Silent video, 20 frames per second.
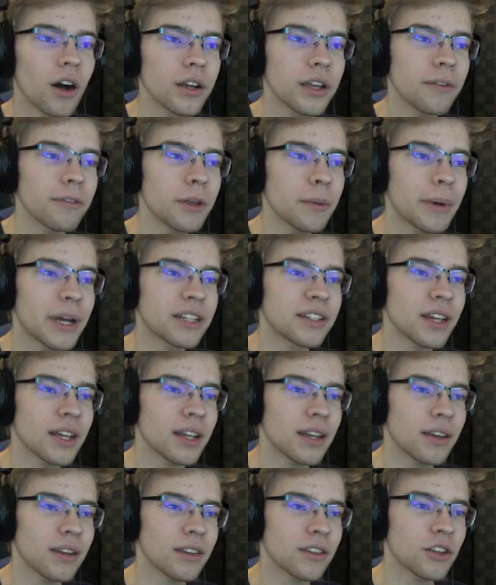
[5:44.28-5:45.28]
I'll give you my
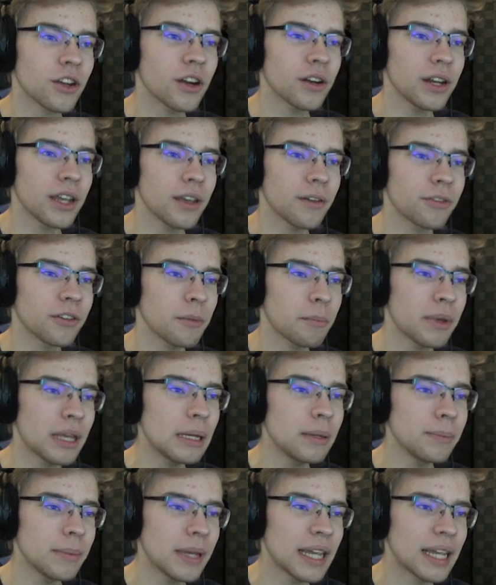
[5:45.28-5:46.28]
ticket to the tourney if you
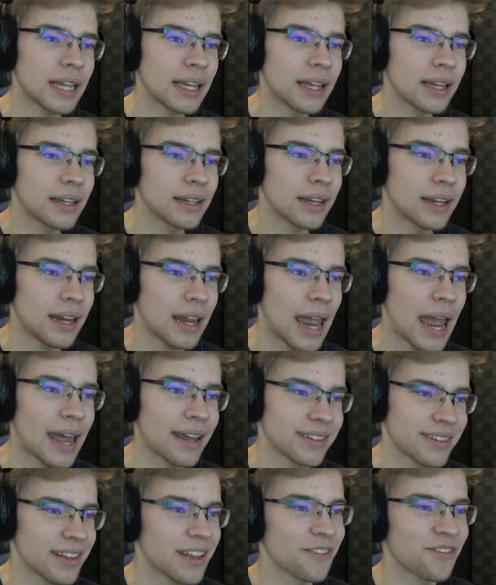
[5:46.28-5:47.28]
beat me
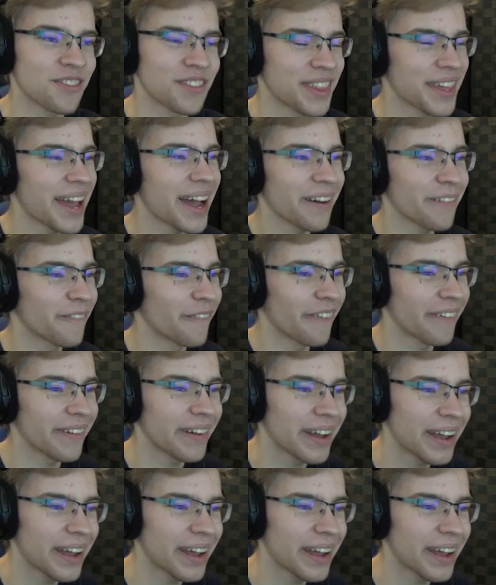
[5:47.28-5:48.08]
as if that will